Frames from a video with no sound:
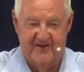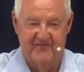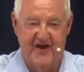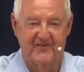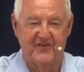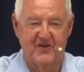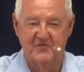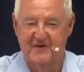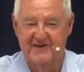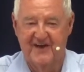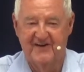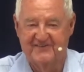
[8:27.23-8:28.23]
I'm holding onto my
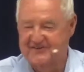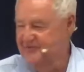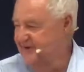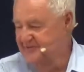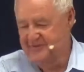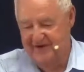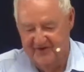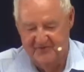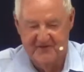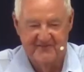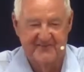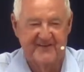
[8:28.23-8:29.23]
notes, the wind's blowing them
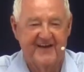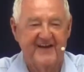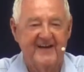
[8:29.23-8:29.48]
everywhere.